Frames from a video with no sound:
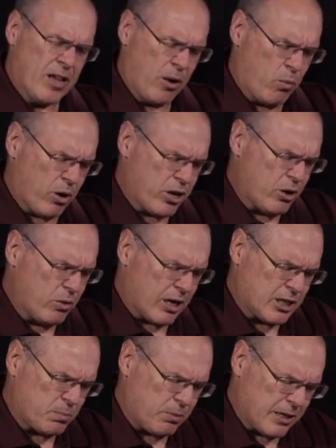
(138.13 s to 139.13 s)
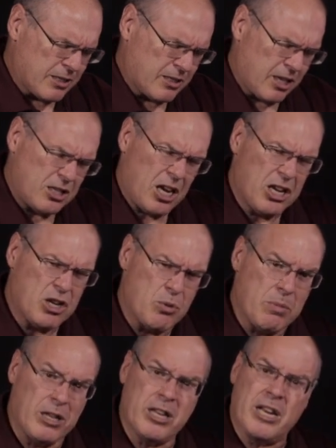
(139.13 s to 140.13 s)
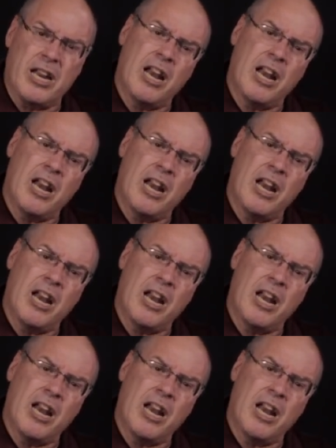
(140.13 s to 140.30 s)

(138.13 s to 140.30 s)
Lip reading: and where you express such a humility.